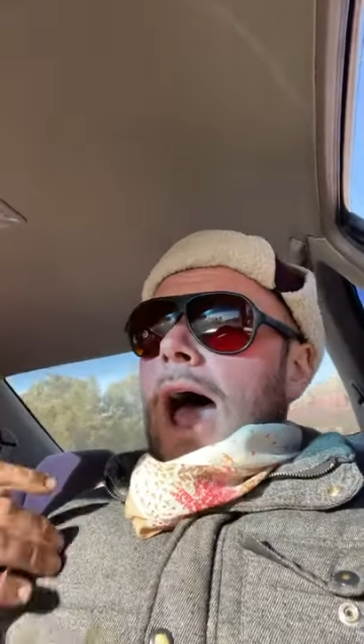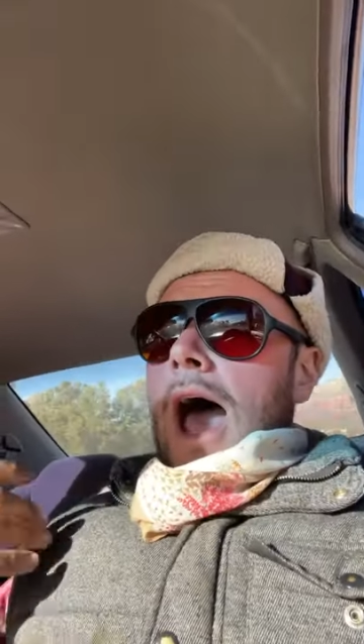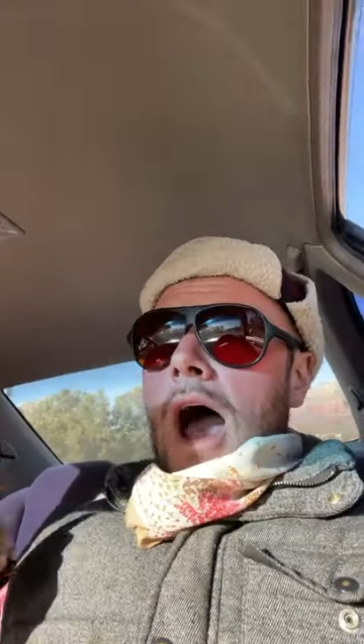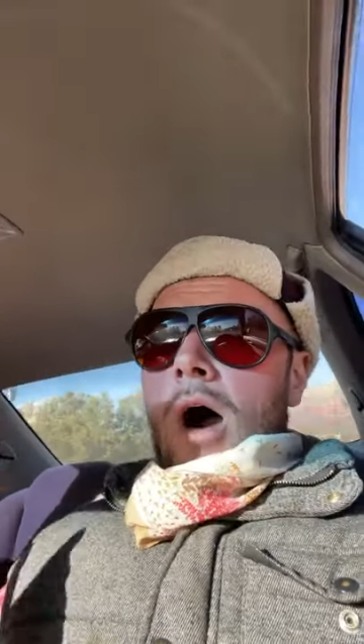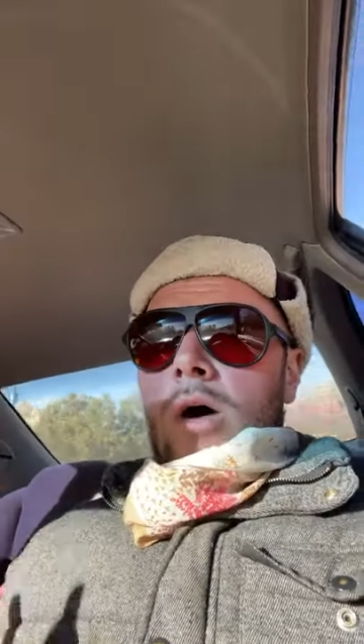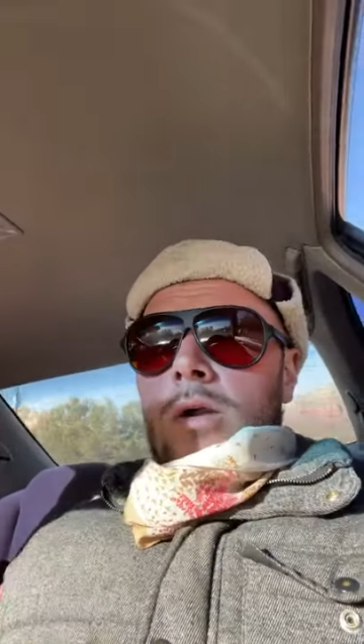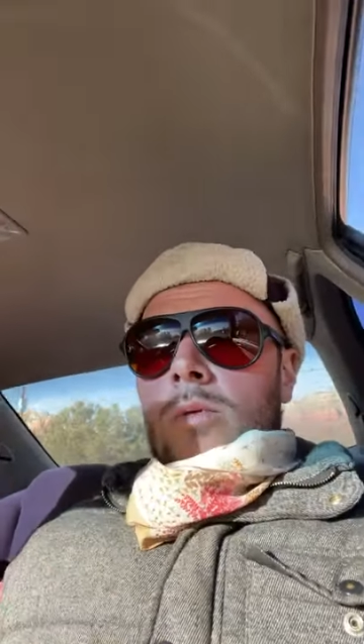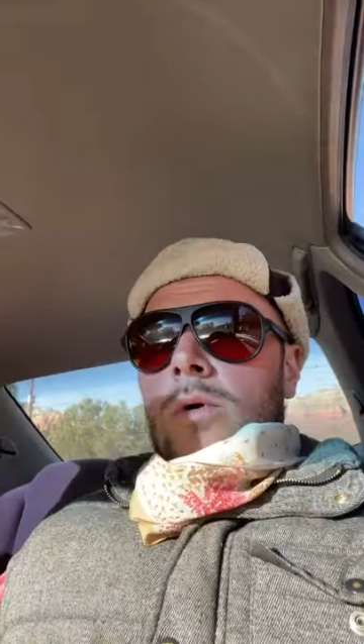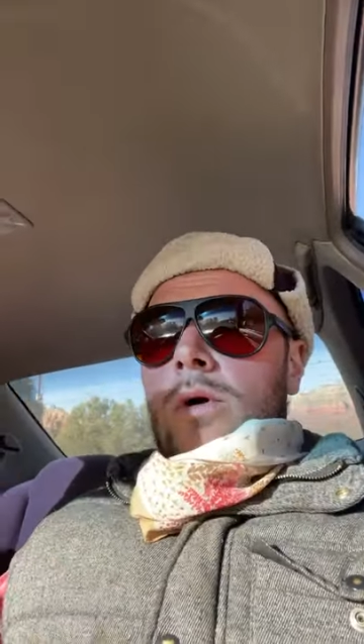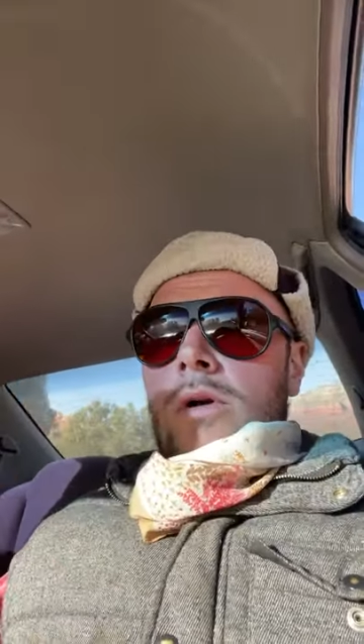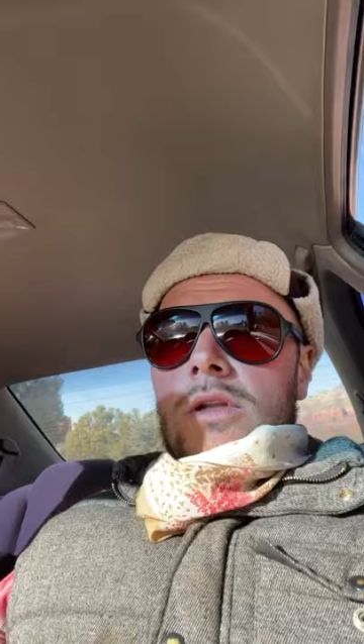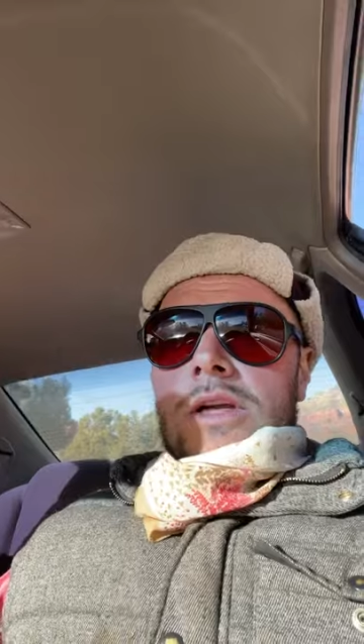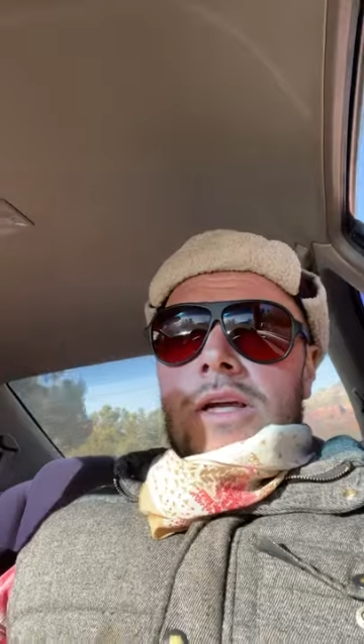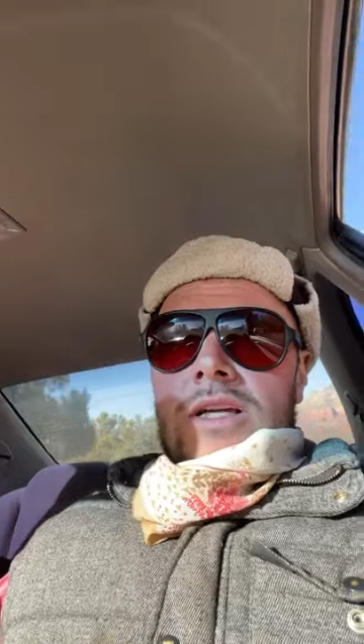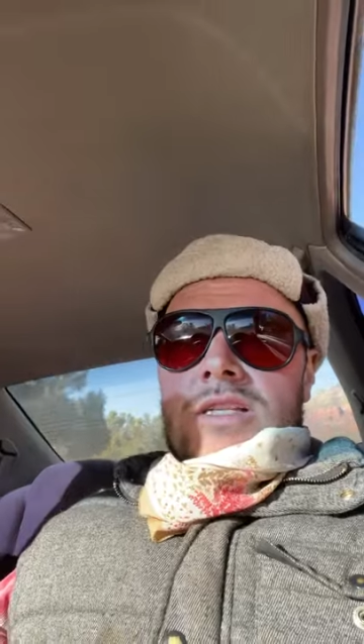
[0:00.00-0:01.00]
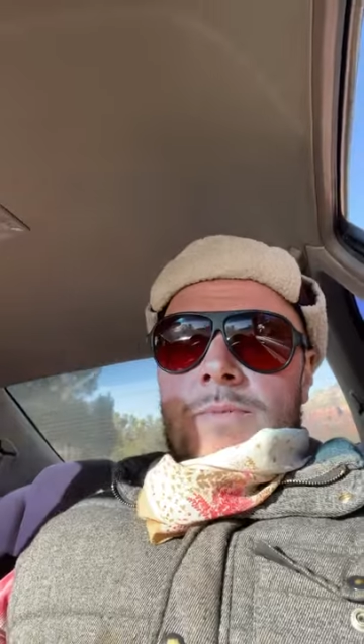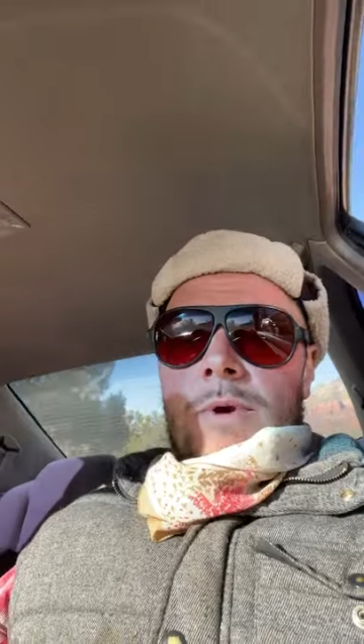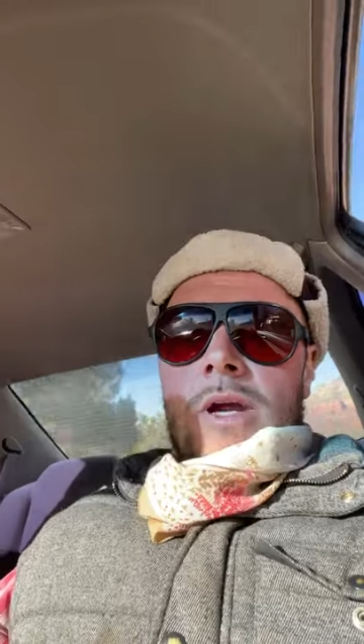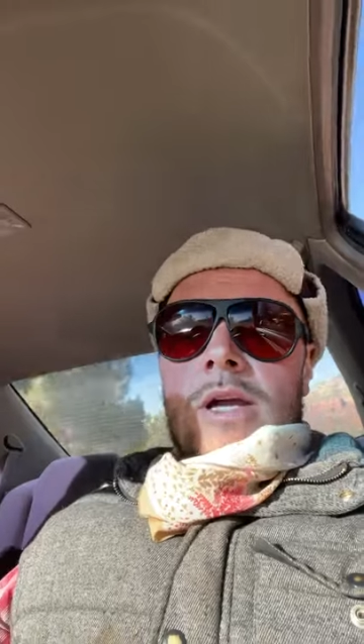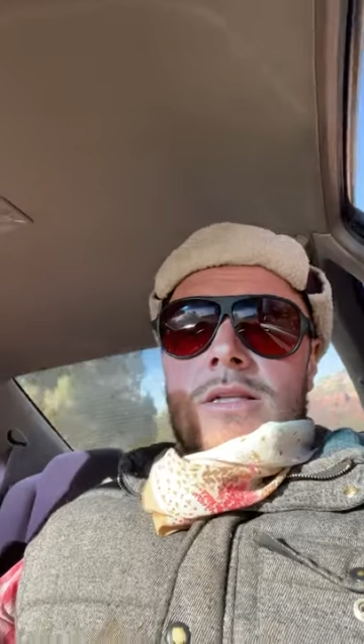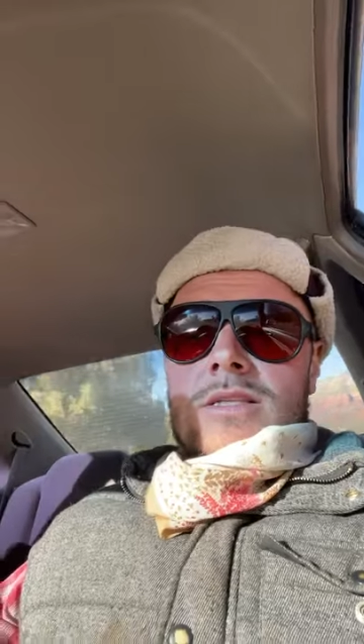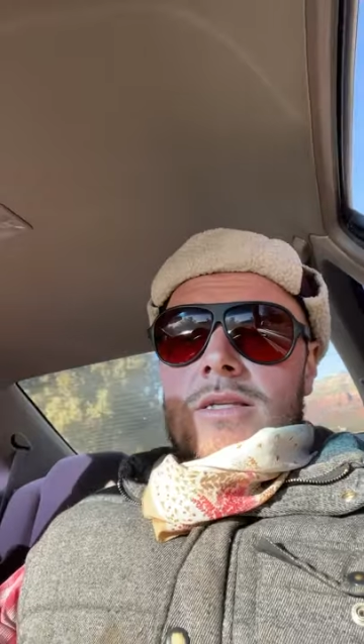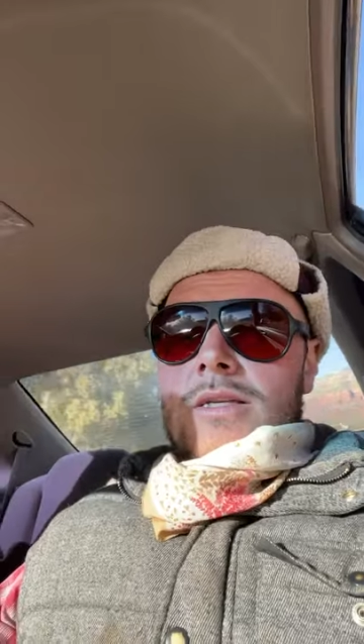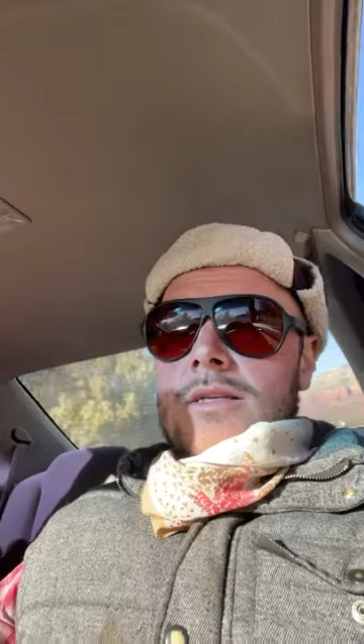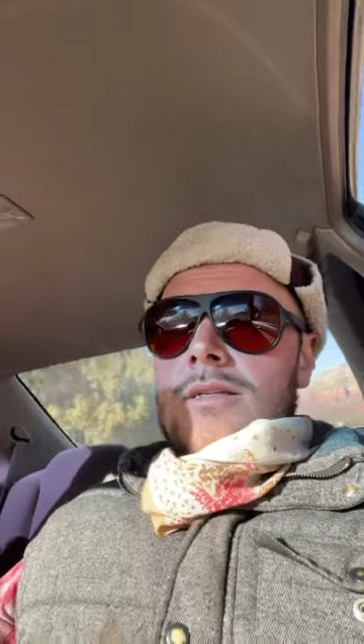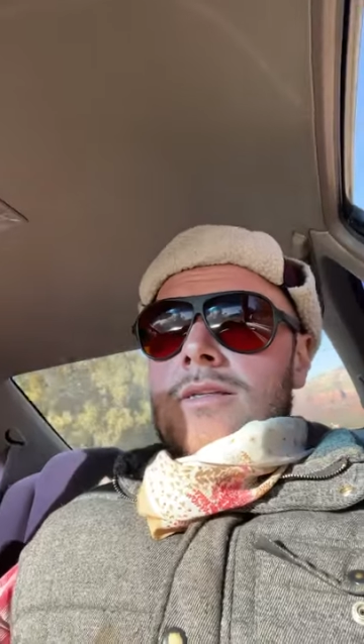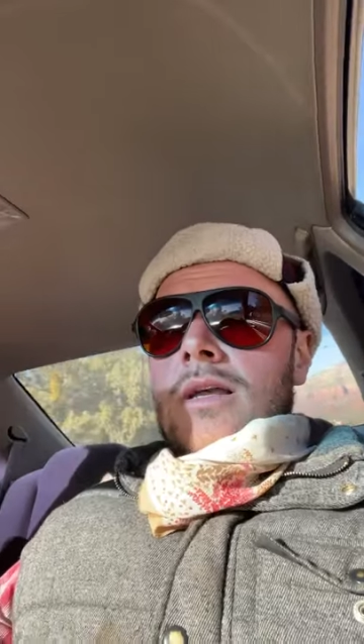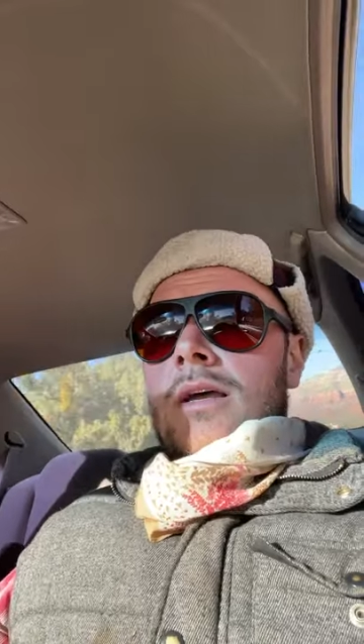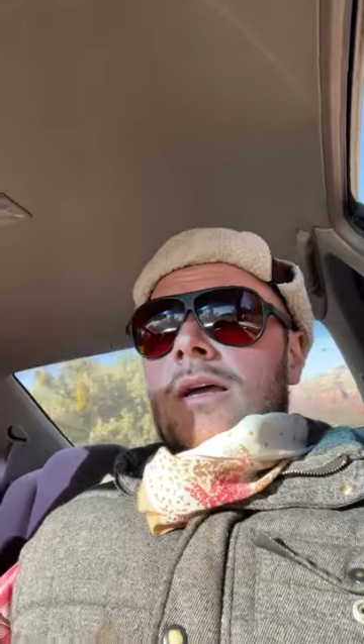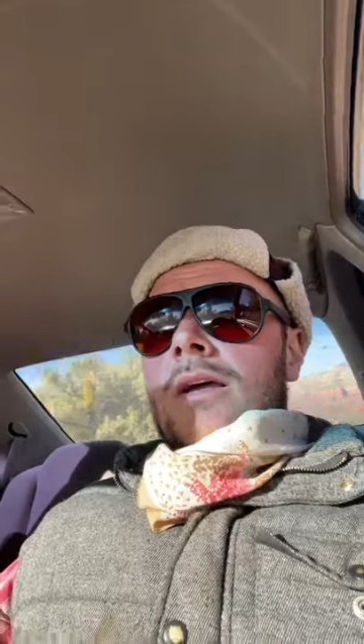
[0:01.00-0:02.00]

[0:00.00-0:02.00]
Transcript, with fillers: out-of-worldly experiences.